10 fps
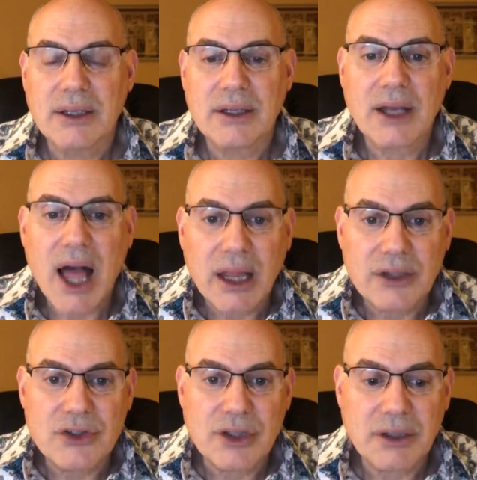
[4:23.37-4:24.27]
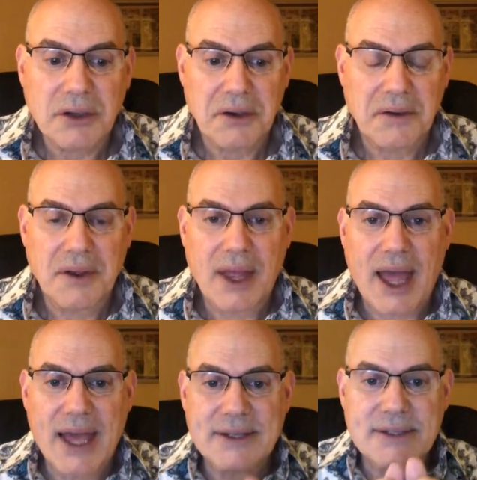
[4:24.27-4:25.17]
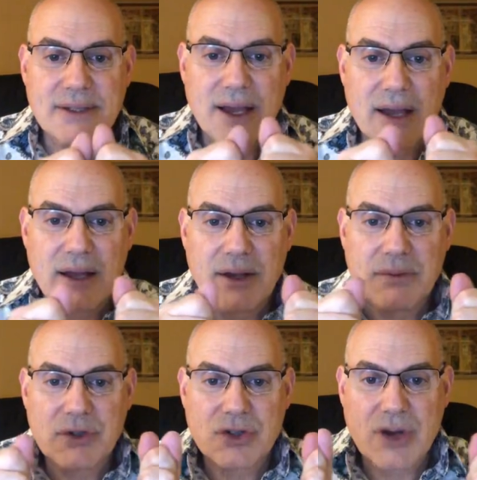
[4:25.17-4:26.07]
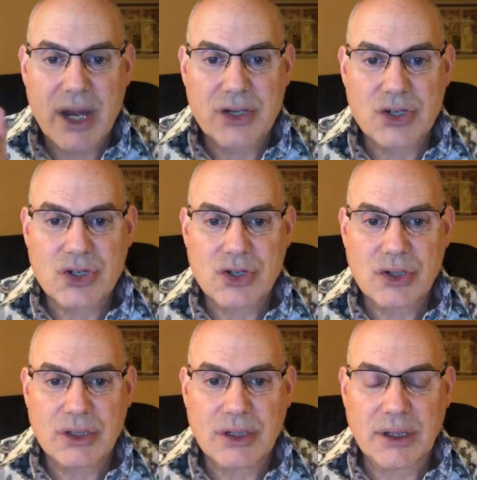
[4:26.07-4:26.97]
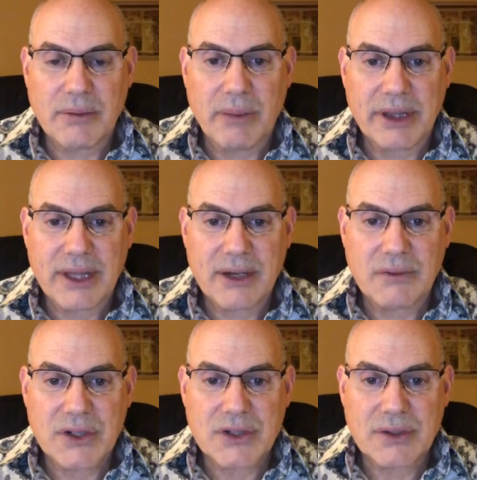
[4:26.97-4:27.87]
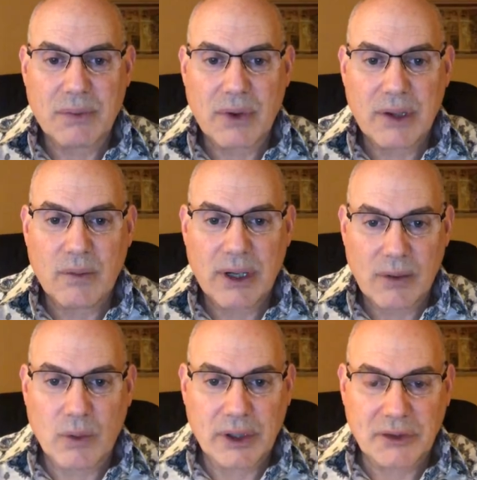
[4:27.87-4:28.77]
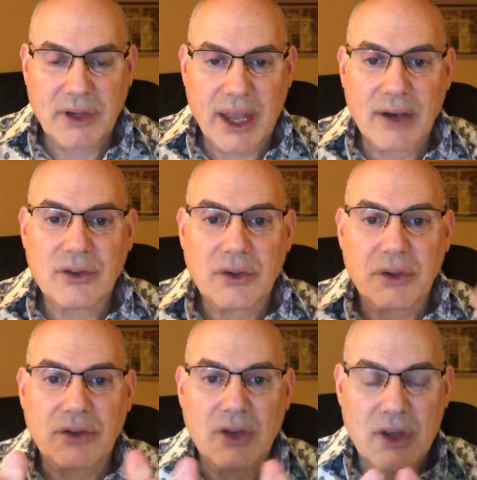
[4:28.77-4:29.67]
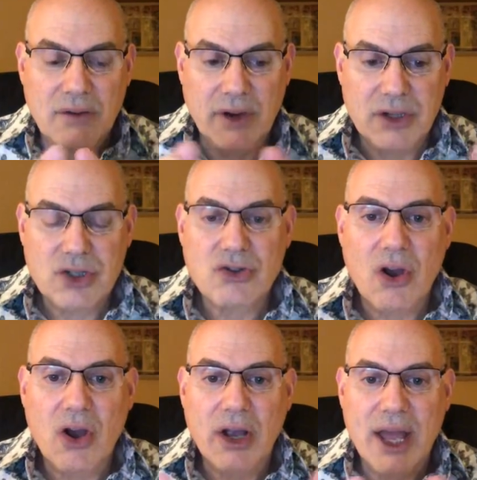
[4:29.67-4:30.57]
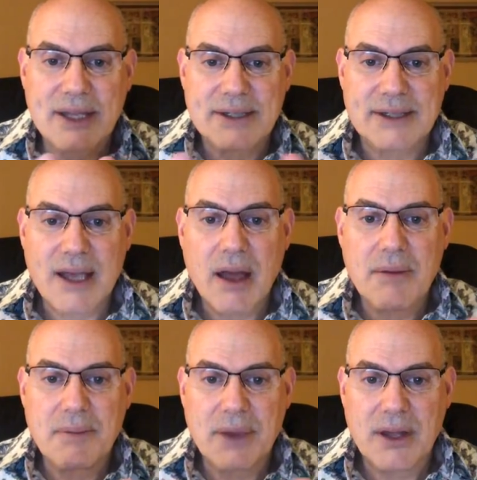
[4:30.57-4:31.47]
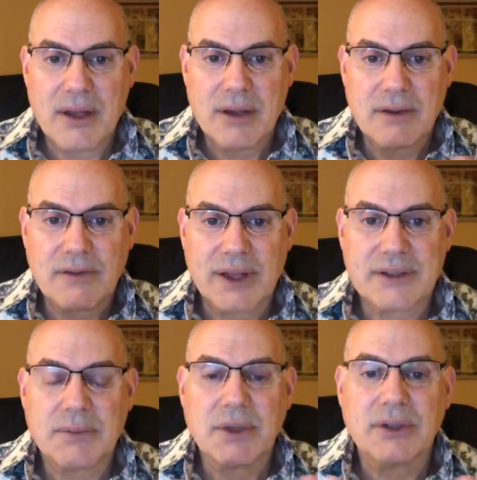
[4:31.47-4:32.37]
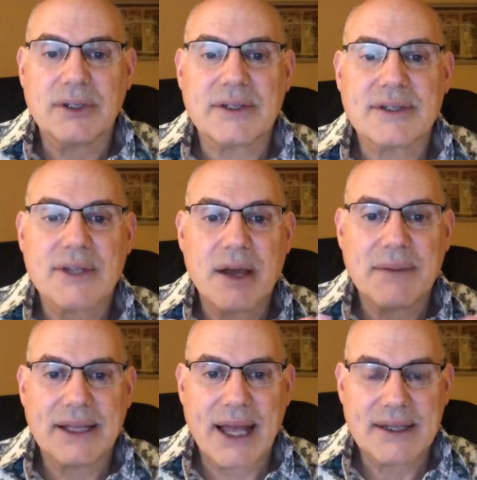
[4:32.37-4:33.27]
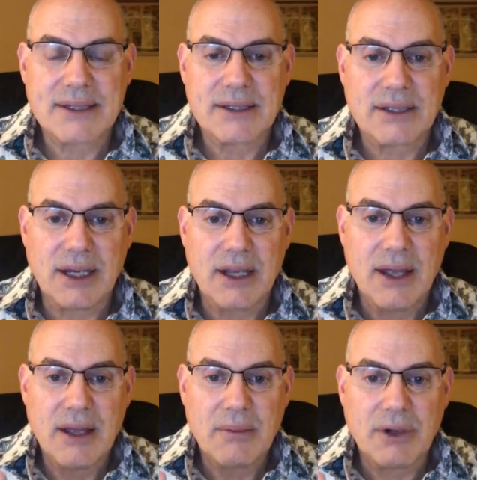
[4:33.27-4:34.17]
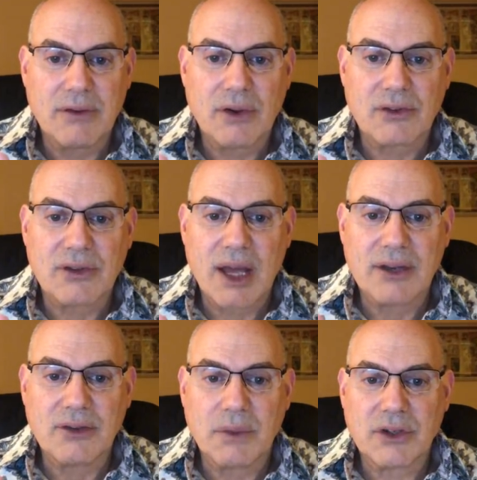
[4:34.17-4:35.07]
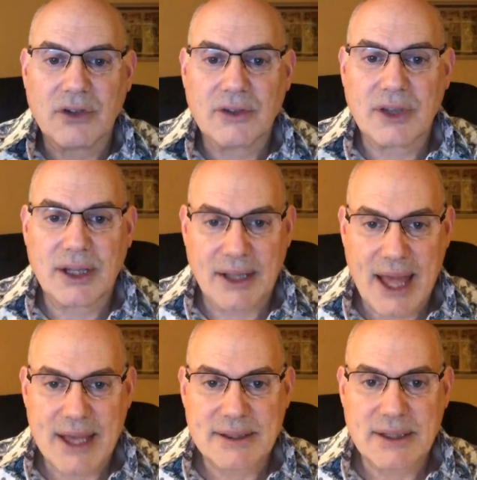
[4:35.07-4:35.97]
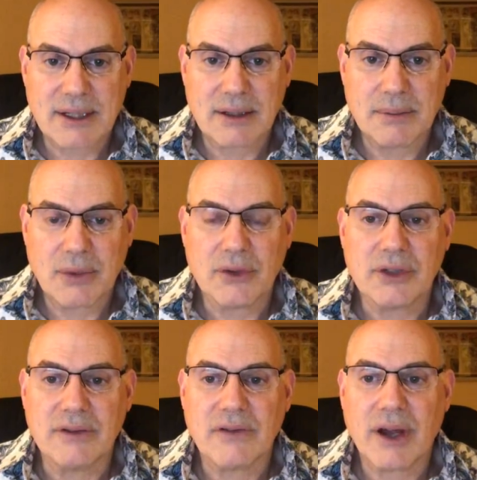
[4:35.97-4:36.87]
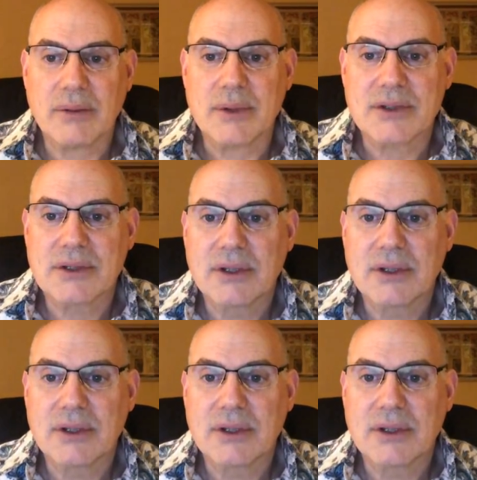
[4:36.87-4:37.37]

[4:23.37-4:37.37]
Collagen has some stretch, but then reaches a point where it will tear. So it's very strong, has some flexibility, some elasticity, but of course not as much as elastic protein fibers.